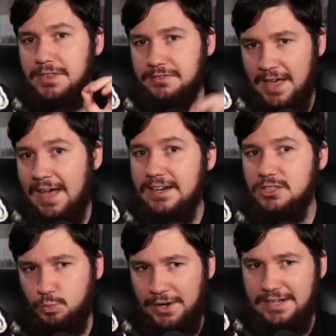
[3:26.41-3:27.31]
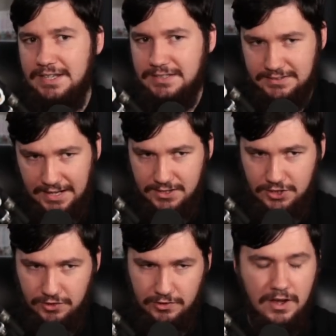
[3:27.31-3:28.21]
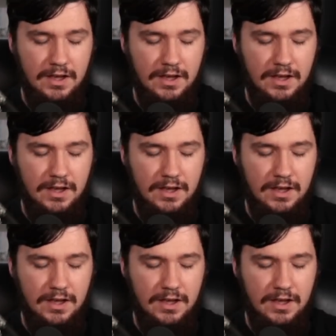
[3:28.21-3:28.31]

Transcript: that that is when it is set to.